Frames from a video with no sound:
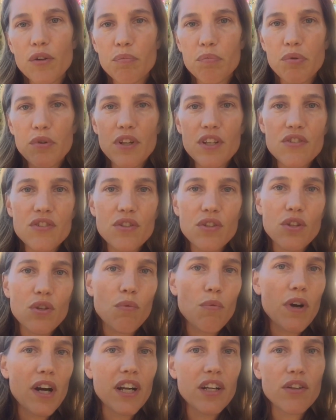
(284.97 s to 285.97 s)
prince on
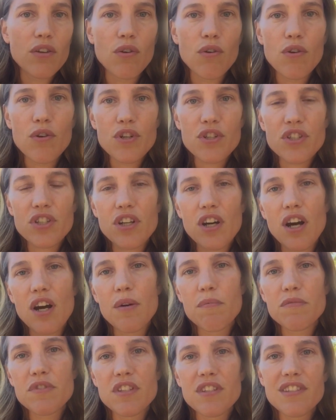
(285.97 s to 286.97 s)
the white horse
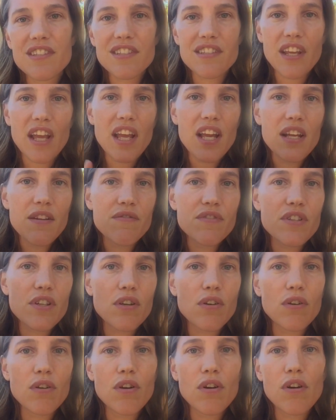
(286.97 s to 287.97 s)
comes and saves
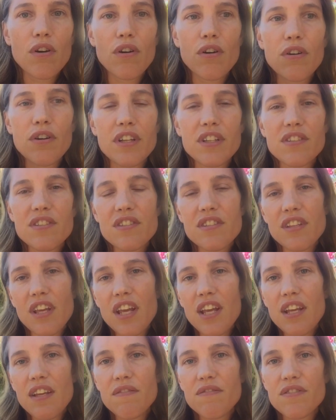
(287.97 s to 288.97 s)
the girl and
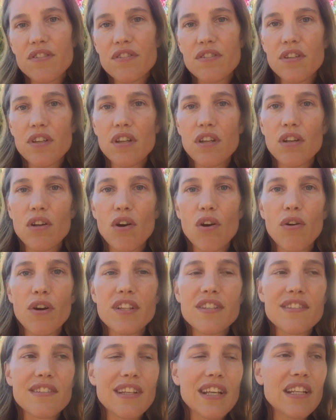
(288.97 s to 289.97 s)
saves,
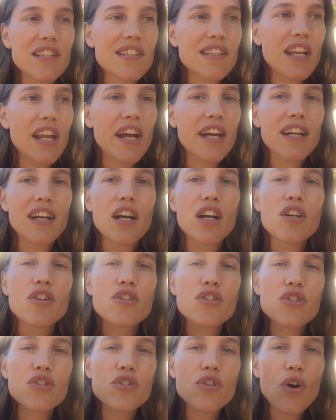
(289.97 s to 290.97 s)
it's like
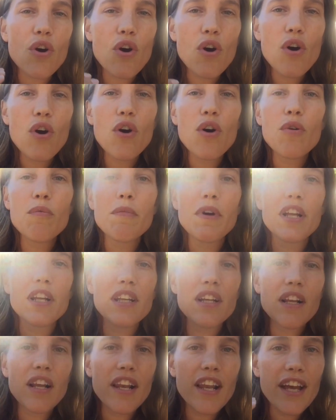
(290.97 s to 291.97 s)
so
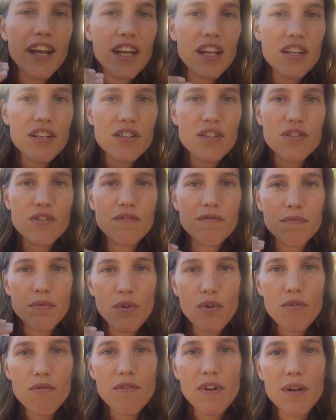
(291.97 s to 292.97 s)
many layers of
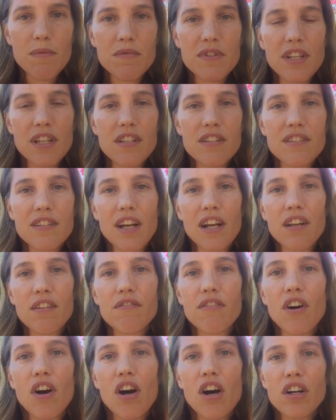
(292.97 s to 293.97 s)
programs that it's kind
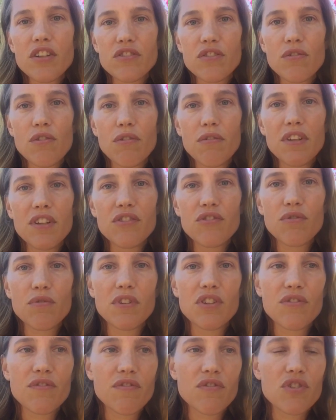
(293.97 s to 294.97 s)
of hard to go into
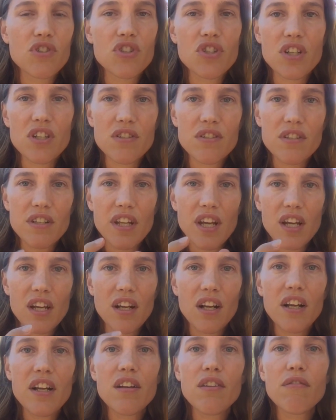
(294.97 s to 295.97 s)
it for just
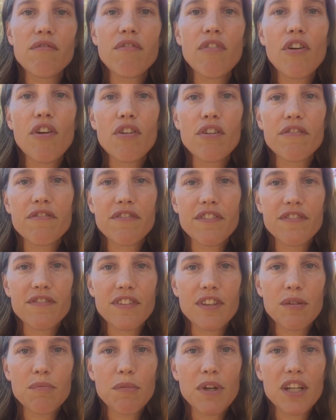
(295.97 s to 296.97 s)
like a little vlog of
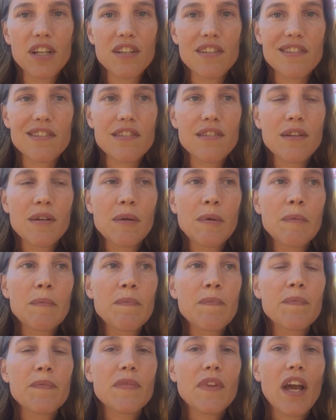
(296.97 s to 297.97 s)
15 minutes.
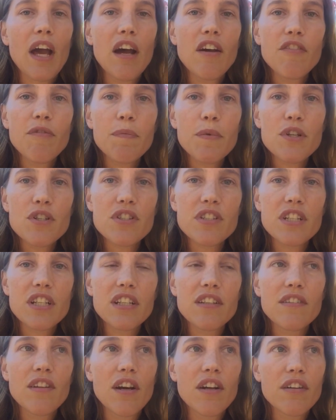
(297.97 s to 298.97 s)
I've
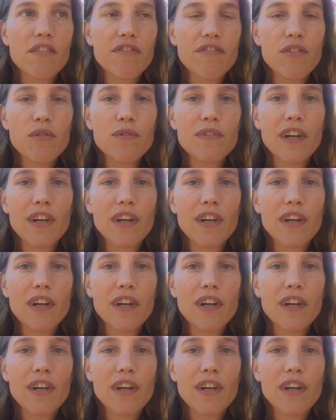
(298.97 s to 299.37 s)
personally done a few